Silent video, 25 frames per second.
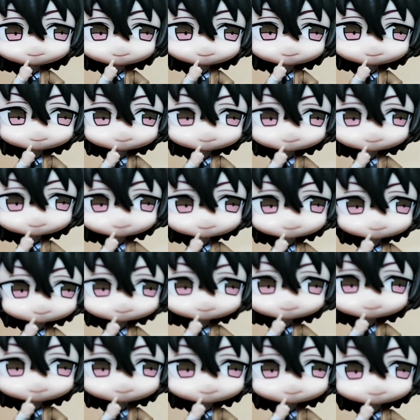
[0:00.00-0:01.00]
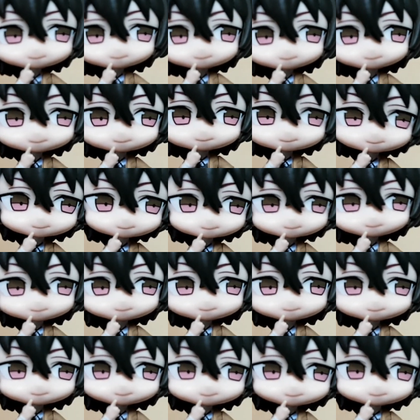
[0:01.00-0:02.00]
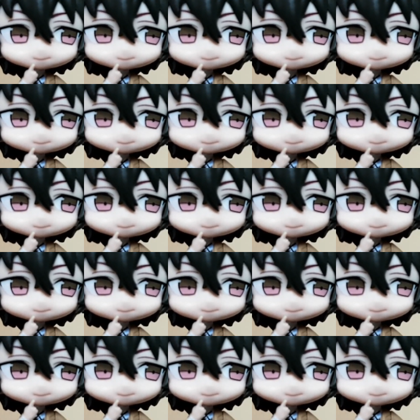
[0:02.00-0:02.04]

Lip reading: Okay, so it's easy to comment, it's